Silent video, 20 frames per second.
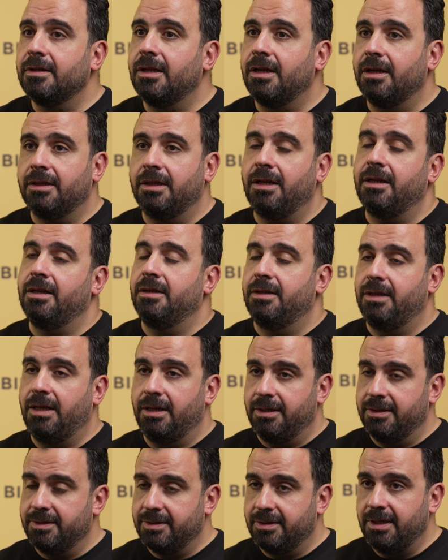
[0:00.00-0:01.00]
Like
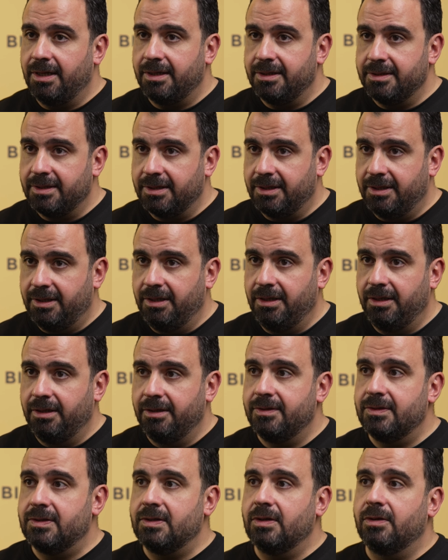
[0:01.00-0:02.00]
that is a key.
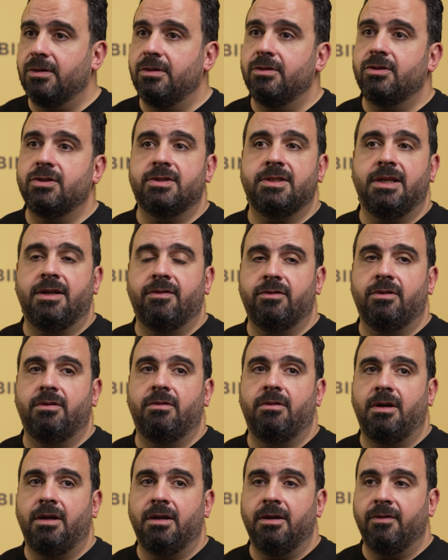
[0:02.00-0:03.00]
So you just have
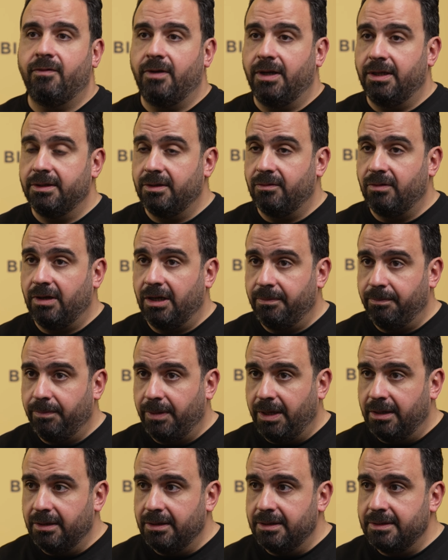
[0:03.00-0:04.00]
to find the right
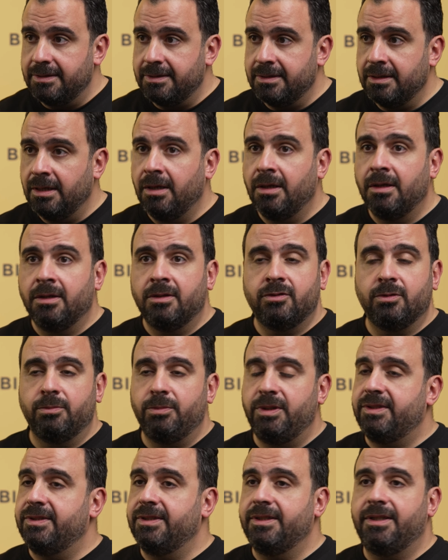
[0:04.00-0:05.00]
balance to
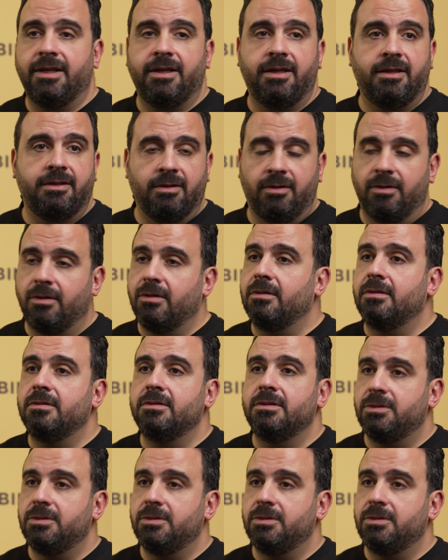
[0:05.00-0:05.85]
mitigate all